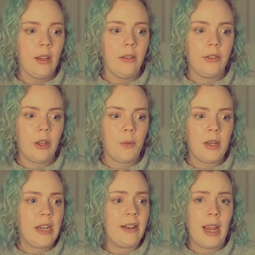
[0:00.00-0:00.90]
So
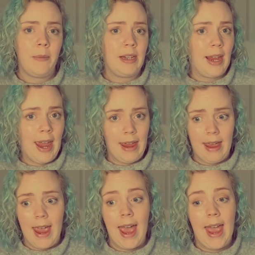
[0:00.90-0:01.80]
when you're naming
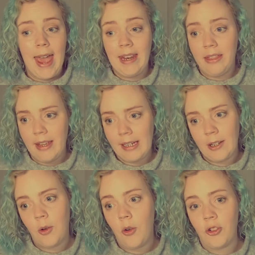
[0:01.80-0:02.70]

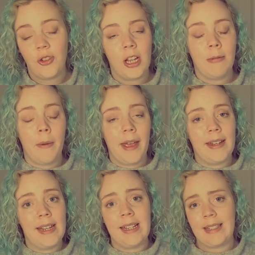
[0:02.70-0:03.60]
anything or trying to come up with
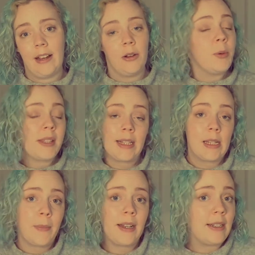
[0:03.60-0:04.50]
ideas, I always think
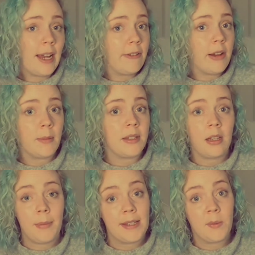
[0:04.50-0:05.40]
spider diagrams are the
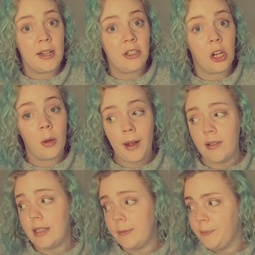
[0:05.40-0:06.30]
best way to go
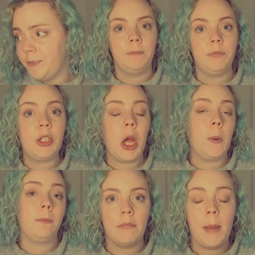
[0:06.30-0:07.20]
about it.
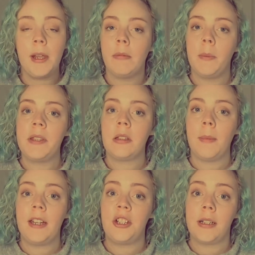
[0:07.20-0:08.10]
So maybe come up with some
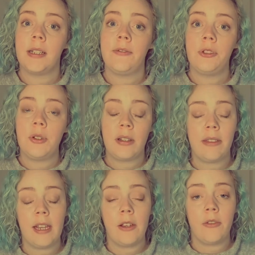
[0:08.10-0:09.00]
adjectives you can
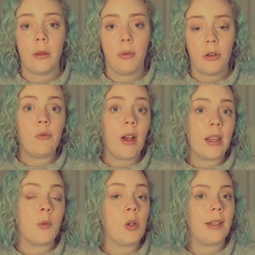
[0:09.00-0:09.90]
think for the book, write
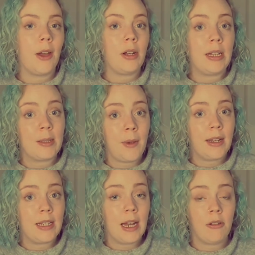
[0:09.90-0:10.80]
them all down in a
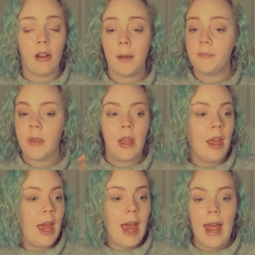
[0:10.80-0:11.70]
spider diagram,
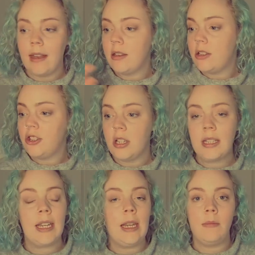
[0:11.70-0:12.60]
and
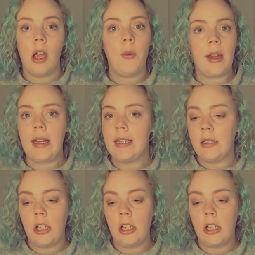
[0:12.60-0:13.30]
just keep going until you